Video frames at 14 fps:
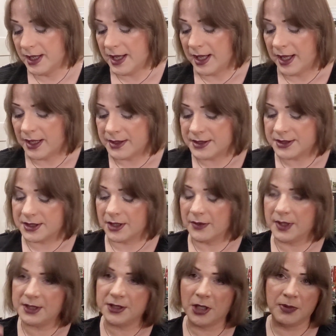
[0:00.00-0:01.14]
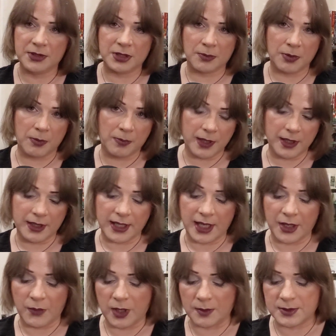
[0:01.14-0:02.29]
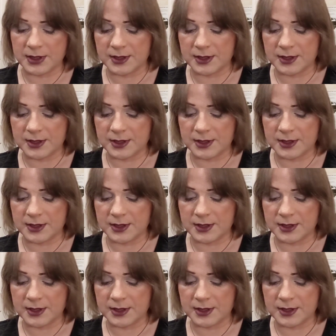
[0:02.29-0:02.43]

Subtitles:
And so this opens up a bigger can of worms.